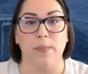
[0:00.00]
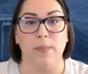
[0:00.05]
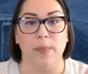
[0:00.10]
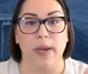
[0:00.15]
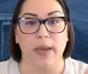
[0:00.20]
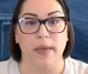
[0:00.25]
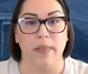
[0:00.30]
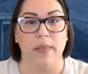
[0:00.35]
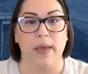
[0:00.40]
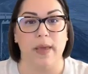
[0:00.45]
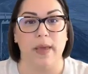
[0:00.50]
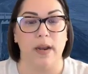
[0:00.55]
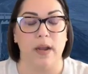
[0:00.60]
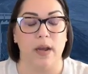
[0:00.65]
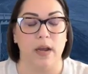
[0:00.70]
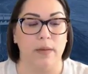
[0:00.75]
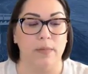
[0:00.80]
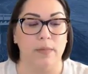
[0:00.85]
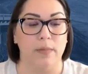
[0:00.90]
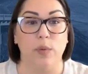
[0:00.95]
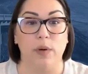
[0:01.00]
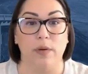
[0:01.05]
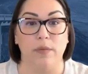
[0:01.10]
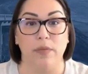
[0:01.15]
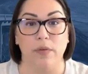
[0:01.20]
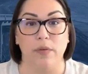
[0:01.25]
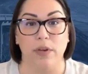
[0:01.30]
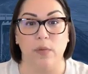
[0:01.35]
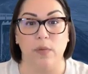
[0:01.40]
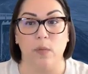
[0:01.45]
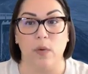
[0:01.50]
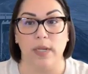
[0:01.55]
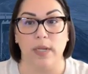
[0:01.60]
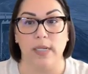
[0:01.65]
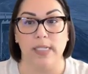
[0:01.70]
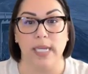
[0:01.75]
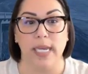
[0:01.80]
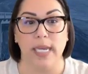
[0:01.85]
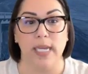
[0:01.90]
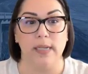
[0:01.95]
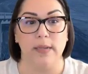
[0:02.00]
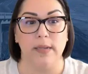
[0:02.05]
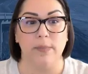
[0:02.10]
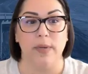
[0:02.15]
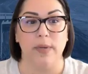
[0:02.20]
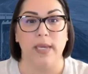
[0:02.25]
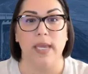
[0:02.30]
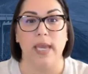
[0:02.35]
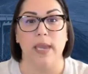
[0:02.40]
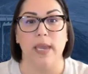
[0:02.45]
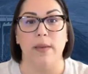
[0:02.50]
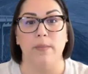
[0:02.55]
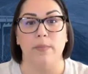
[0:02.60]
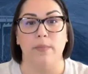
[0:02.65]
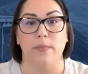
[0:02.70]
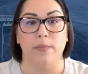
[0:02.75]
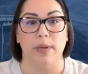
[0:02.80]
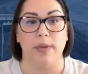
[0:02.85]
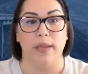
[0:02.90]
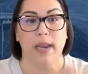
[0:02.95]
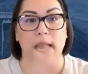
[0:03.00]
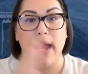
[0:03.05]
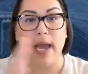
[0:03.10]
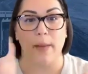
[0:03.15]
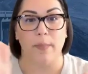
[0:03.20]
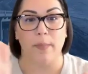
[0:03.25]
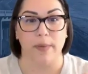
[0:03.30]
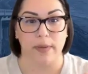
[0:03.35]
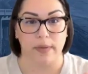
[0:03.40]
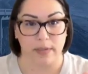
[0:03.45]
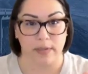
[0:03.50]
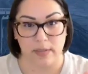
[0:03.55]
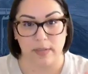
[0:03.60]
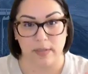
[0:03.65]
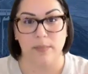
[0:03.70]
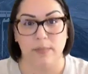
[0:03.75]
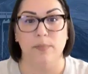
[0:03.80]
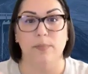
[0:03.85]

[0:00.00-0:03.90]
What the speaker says: by that 12/31 date, but happened